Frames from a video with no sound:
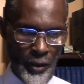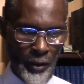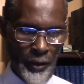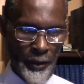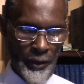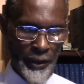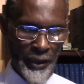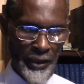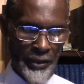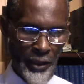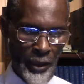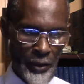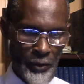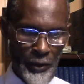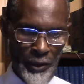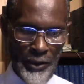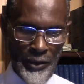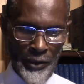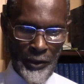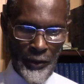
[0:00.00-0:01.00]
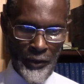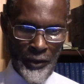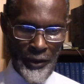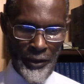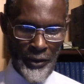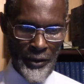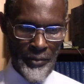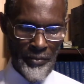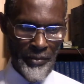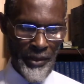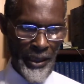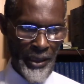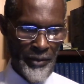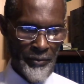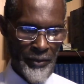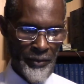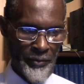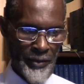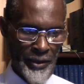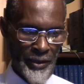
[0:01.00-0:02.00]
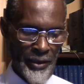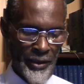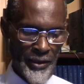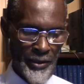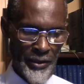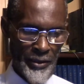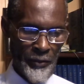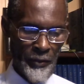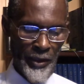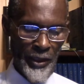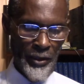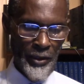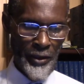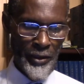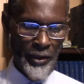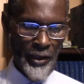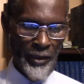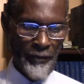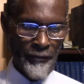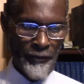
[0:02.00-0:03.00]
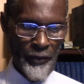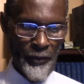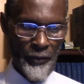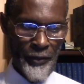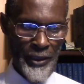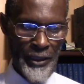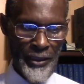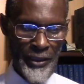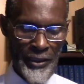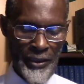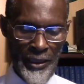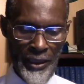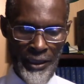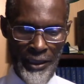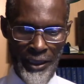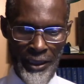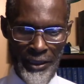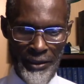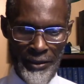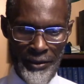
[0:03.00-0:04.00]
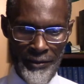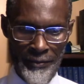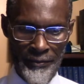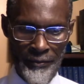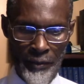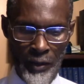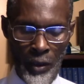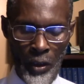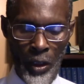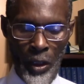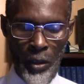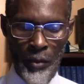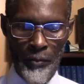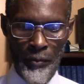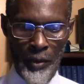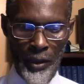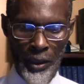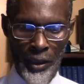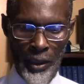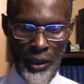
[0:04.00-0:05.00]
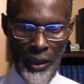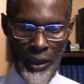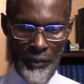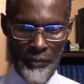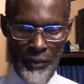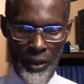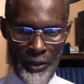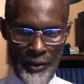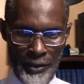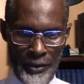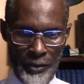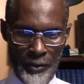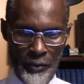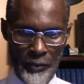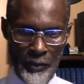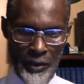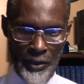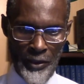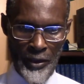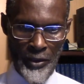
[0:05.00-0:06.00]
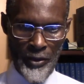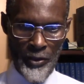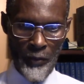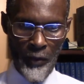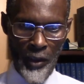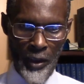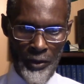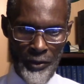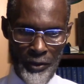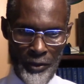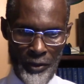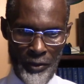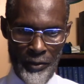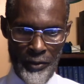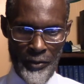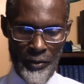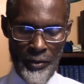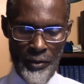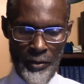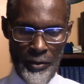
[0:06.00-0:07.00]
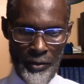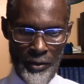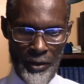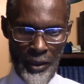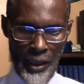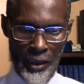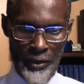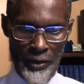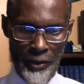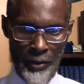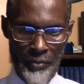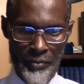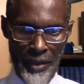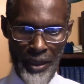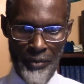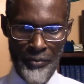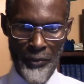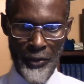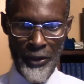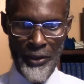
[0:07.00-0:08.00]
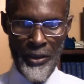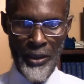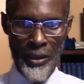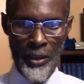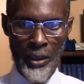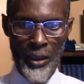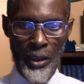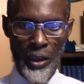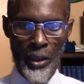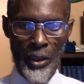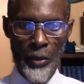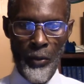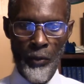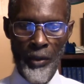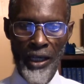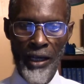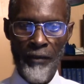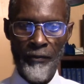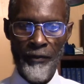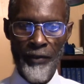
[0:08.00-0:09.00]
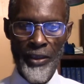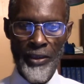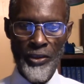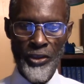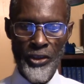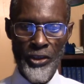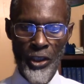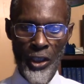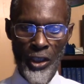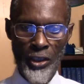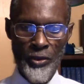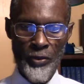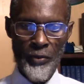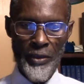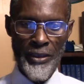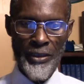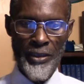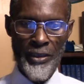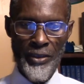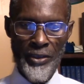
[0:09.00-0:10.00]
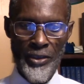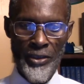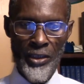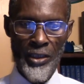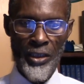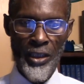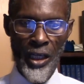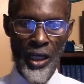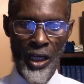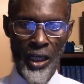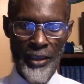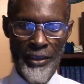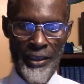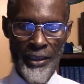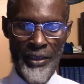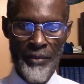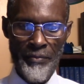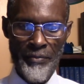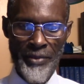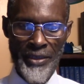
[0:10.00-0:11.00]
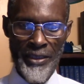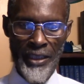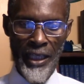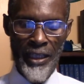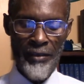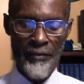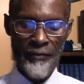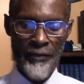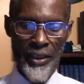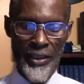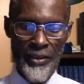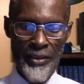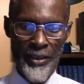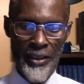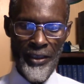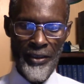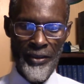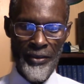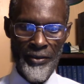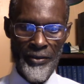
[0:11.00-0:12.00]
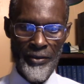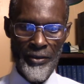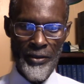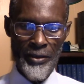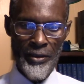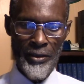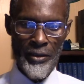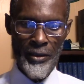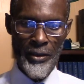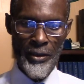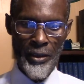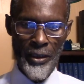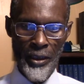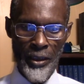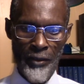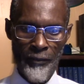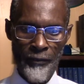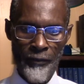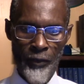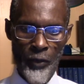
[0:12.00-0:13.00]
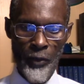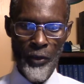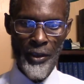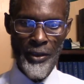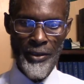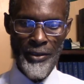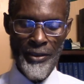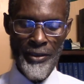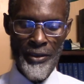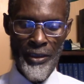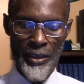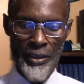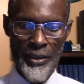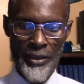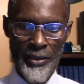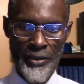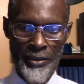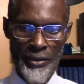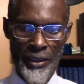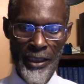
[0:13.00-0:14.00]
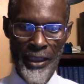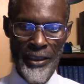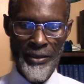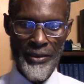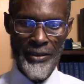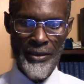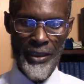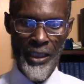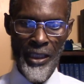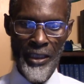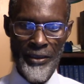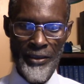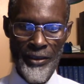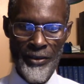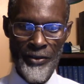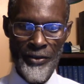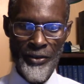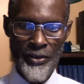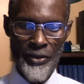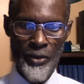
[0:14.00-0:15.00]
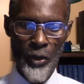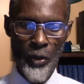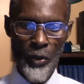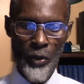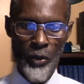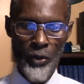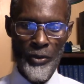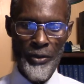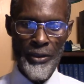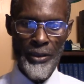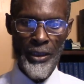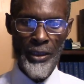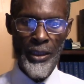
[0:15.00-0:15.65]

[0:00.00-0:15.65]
You can always look in your Bible because we're going to have to read it again. Uh, but we just want to jog your memory. We have the judge, which is God Himself, and there, of course, is like sardine stone,